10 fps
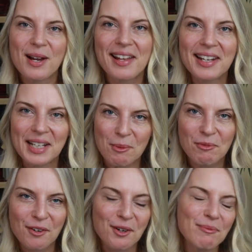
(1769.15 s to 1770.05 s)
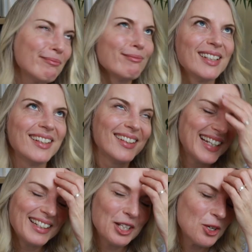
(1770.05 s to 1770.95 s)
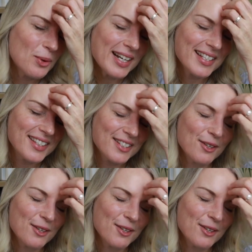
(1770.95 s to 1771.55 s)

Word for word: where they come from in the US.